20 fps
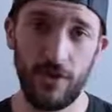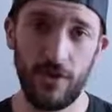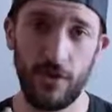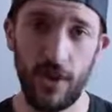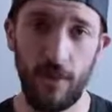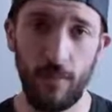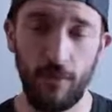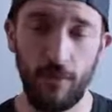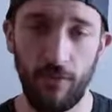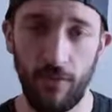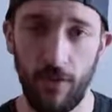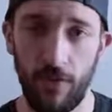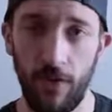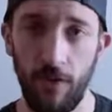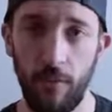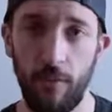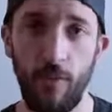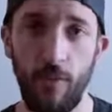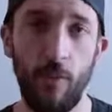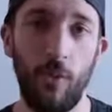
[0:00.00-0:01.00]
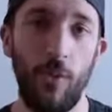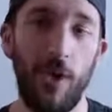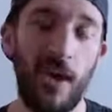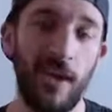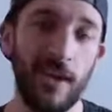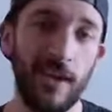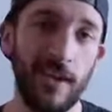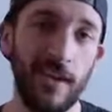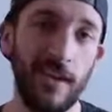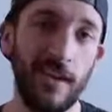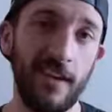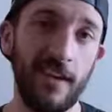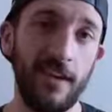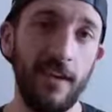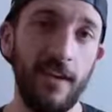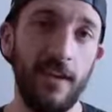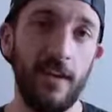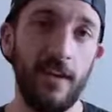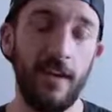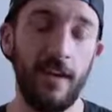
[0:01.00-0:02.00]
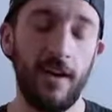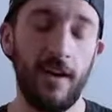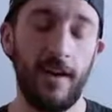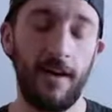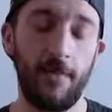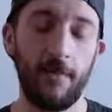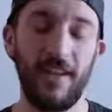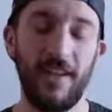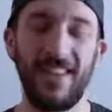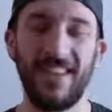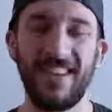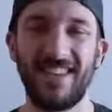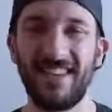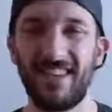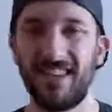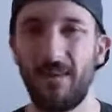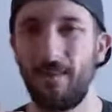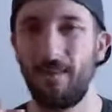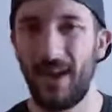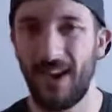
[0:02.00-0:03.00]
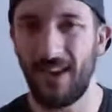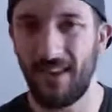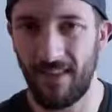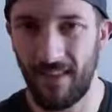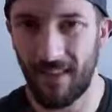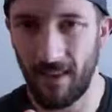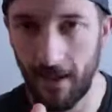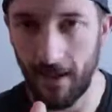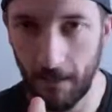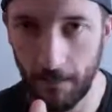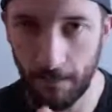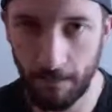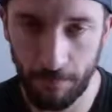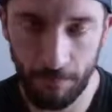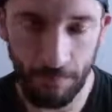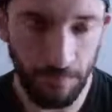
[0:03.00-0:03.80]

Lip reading: jump rope, walking, and this is the main thing.